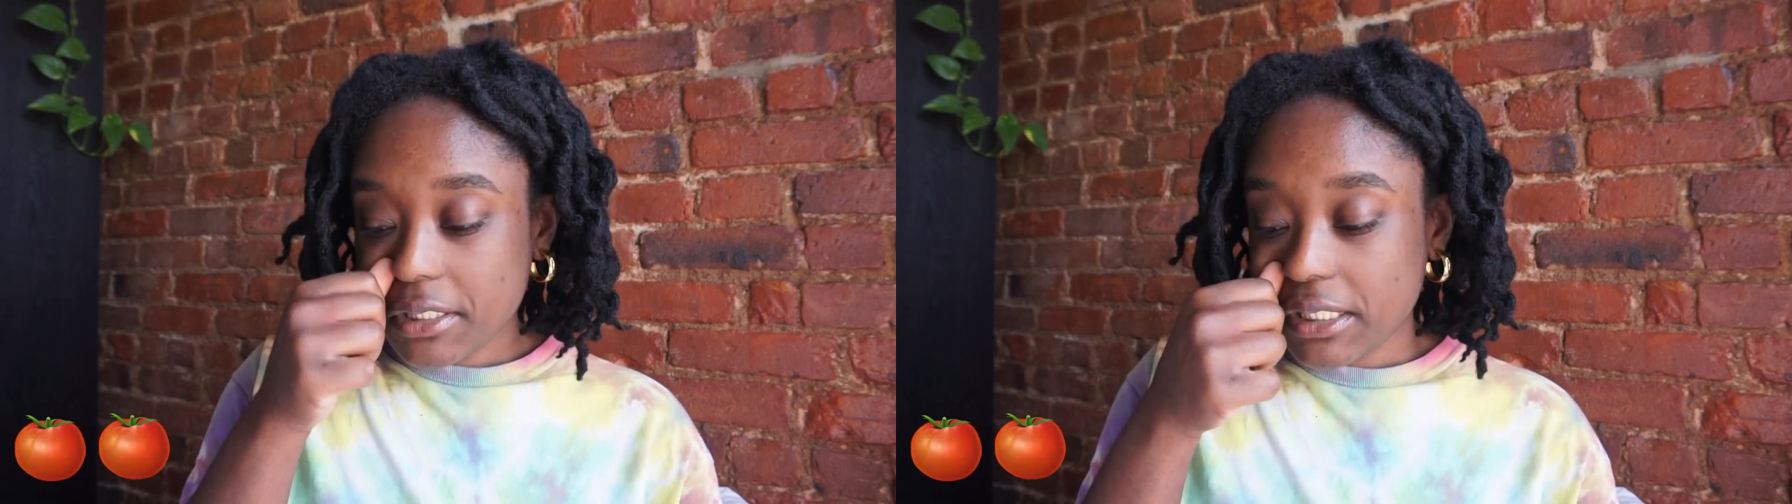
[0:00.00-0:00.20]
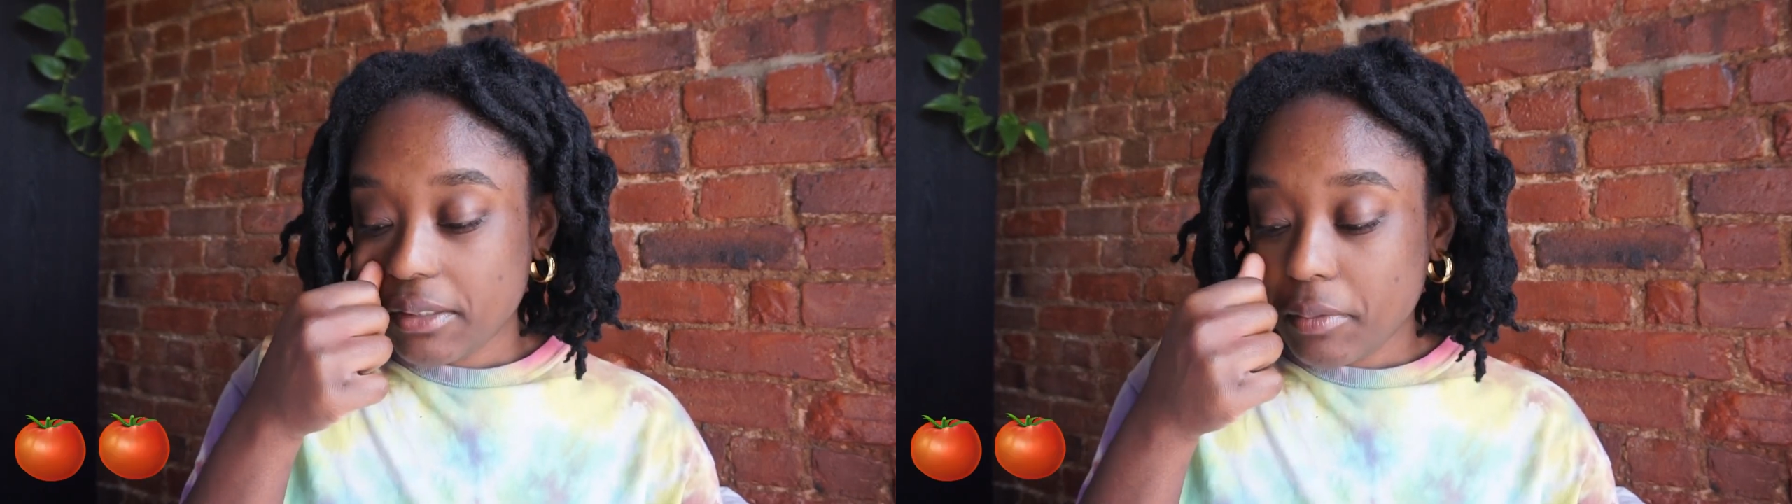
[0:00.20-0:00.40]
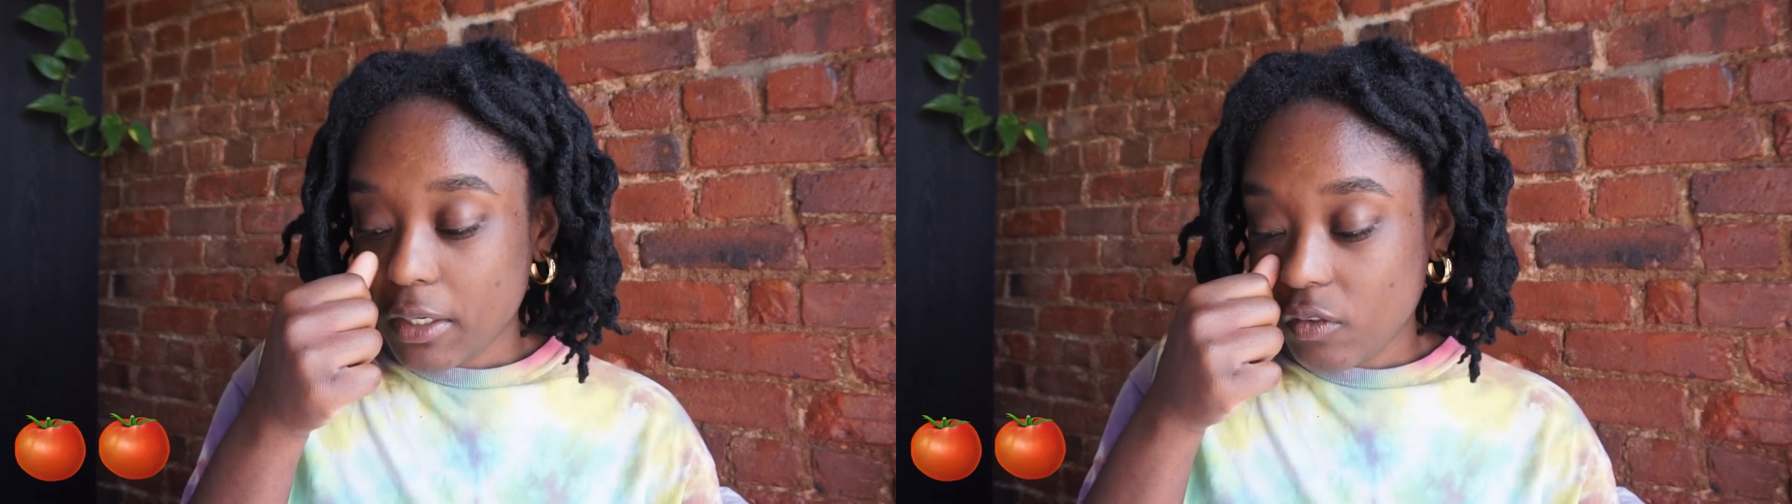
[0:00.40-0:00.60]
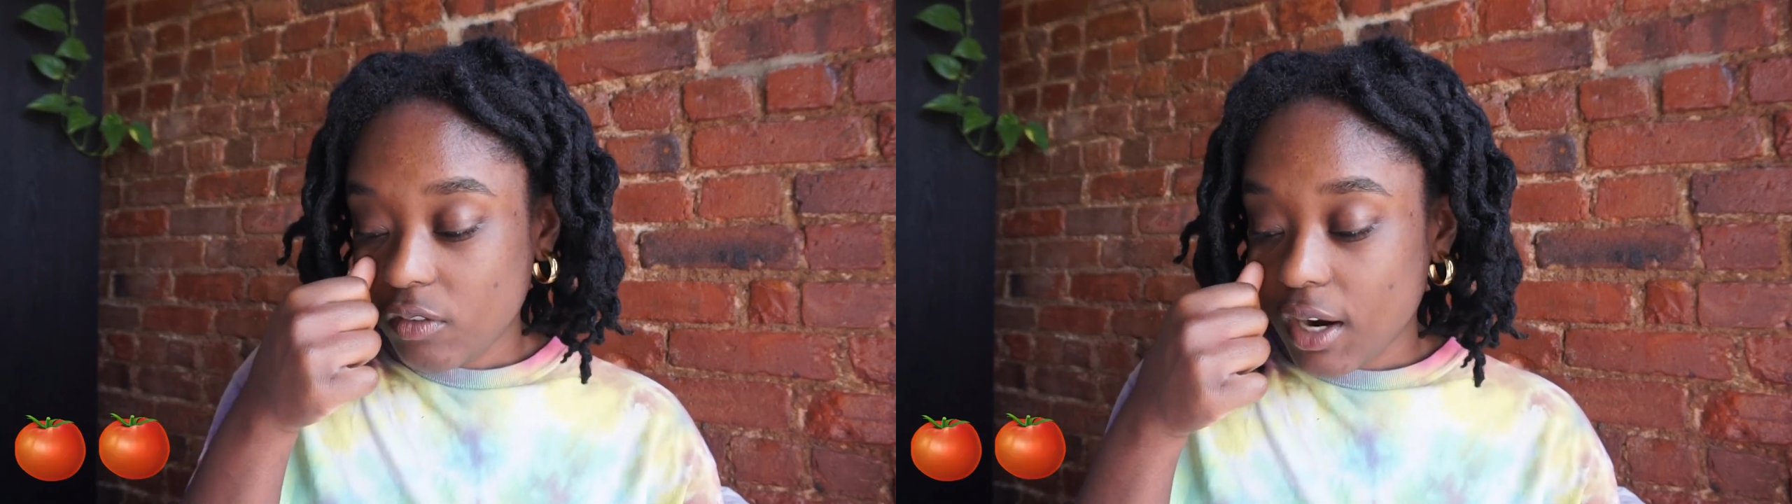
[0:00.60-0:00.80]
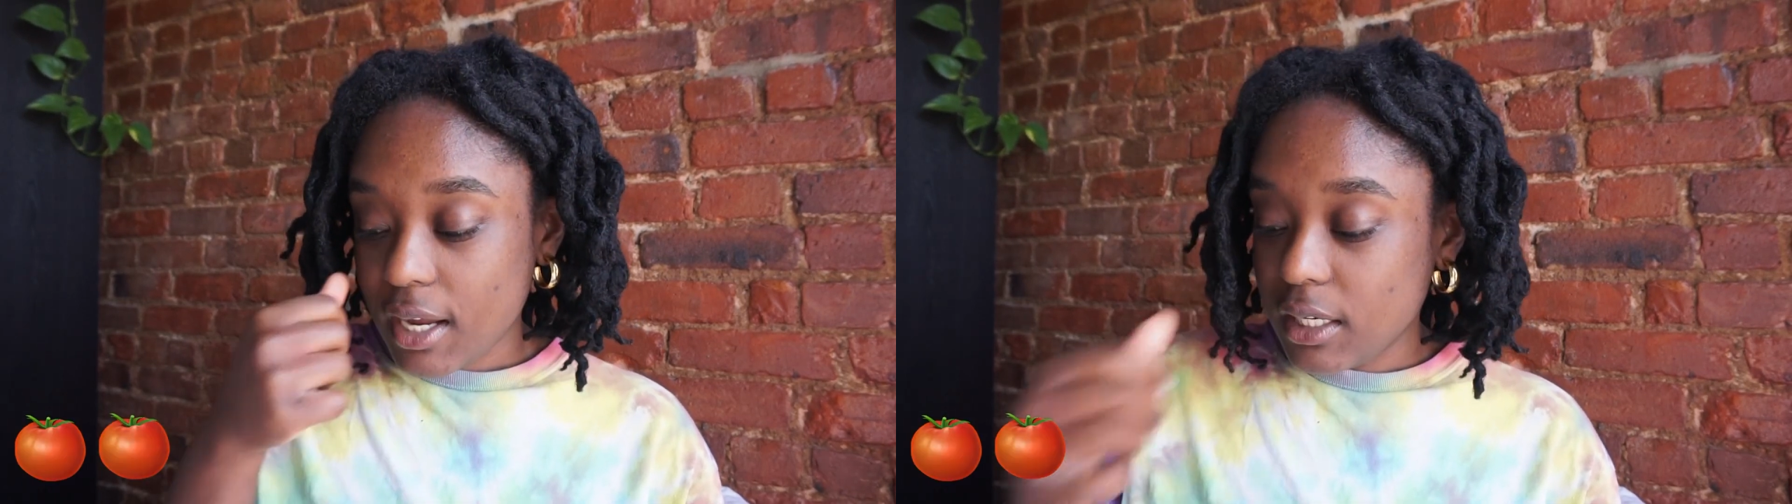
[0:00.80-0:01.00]
of tomato
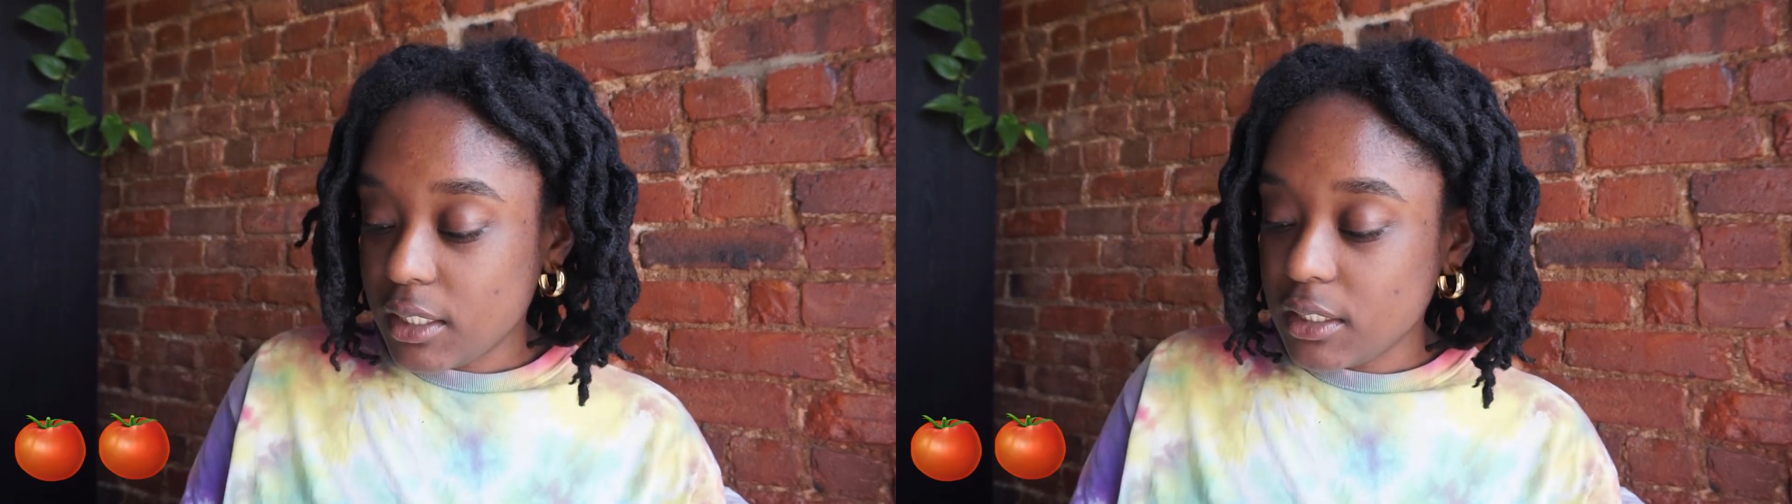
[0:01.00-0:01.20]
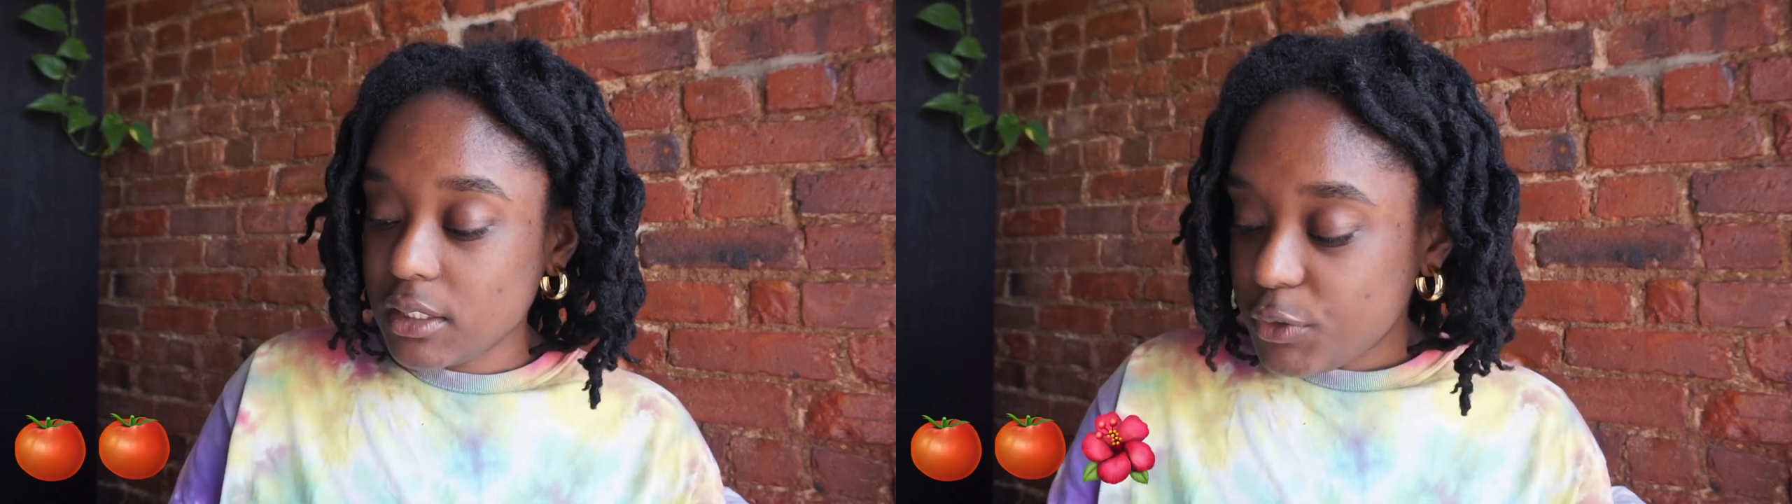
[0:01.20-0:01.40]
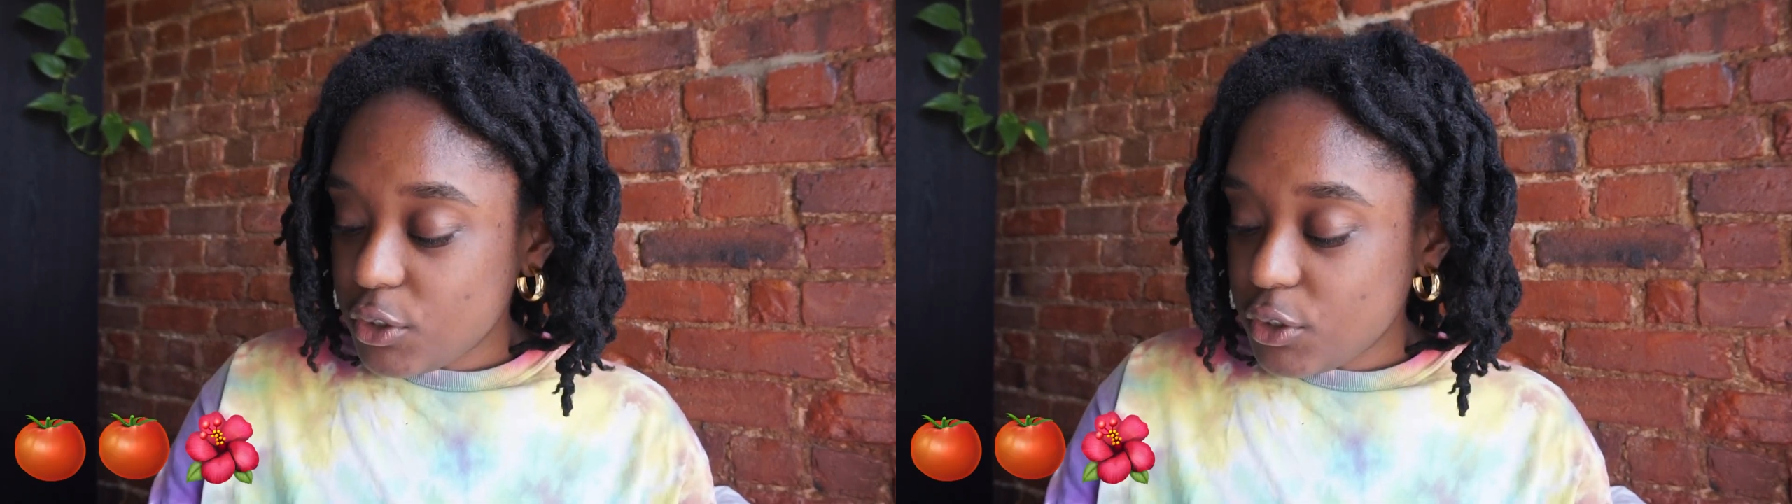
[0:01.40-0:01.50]
varieties,